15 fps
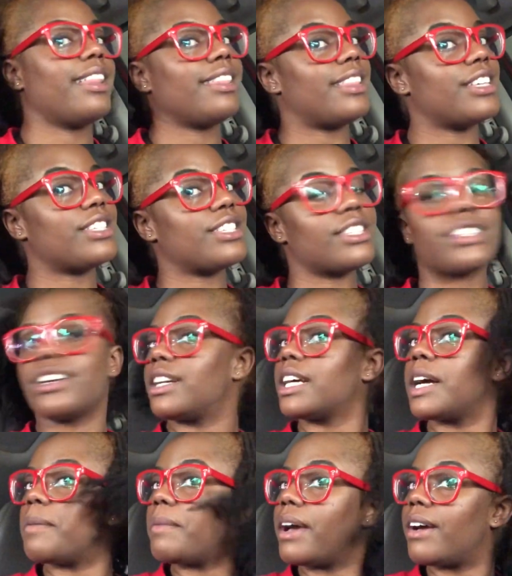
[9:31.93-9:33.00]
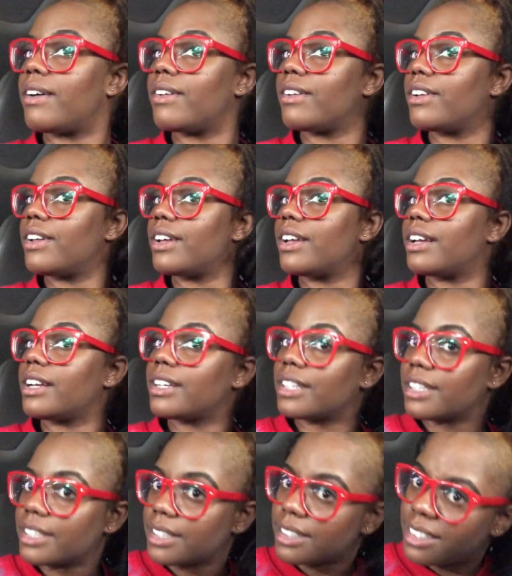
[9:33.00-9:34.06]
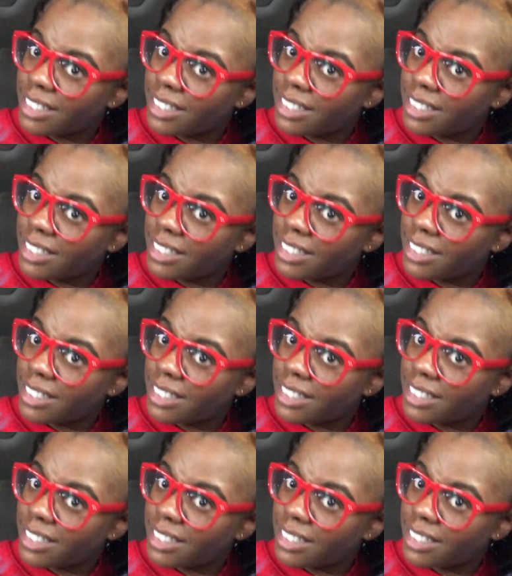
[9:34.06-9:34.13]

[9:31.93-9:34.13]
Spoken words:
this is gonna come out good.